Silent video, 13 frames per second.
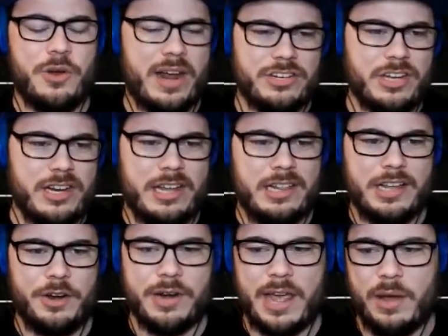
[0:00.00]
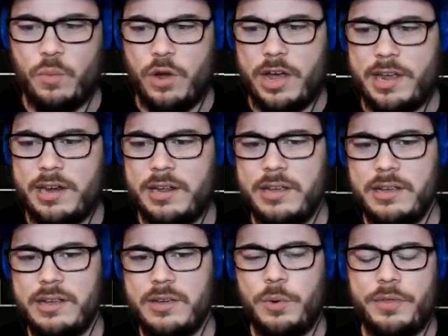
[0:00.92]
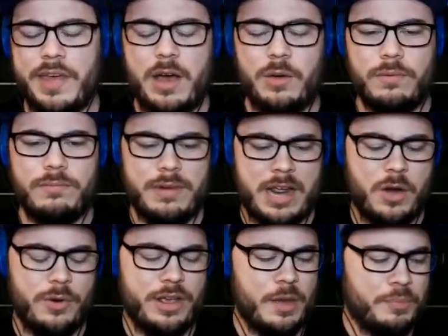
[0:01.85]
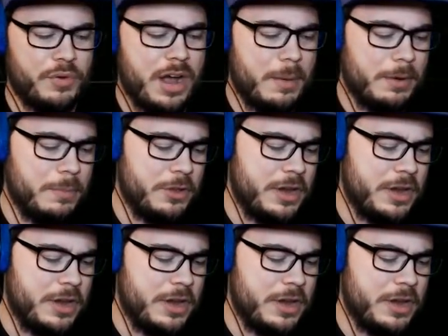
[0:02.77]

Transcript: you're actually going to clear night one without nary a problem.